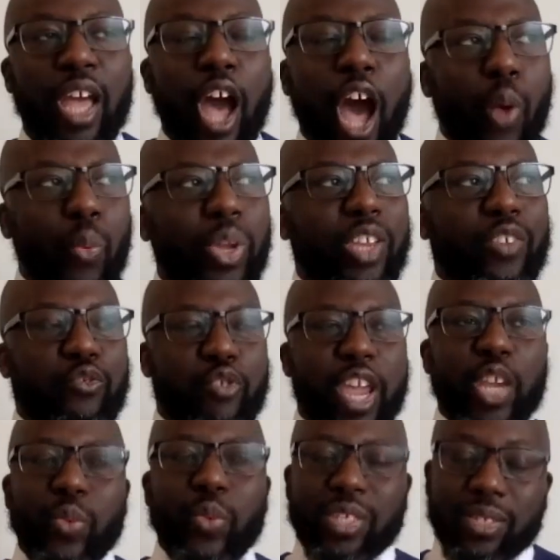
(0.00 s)
Are we
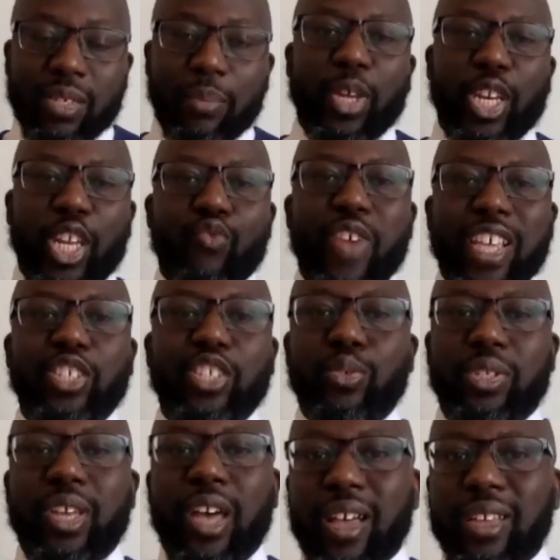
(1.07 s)
afraid when somebody
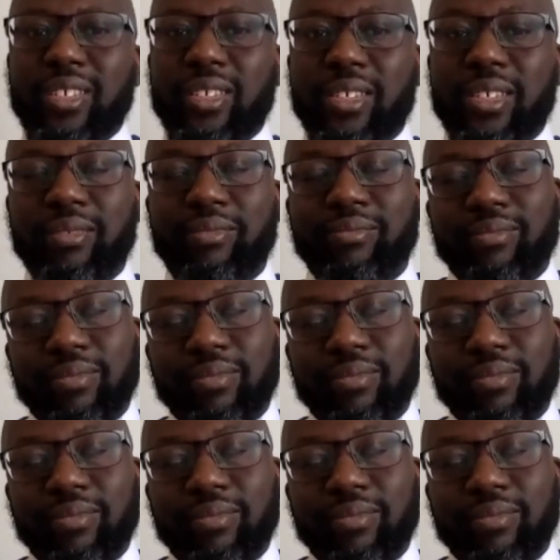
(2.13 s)
rescues us?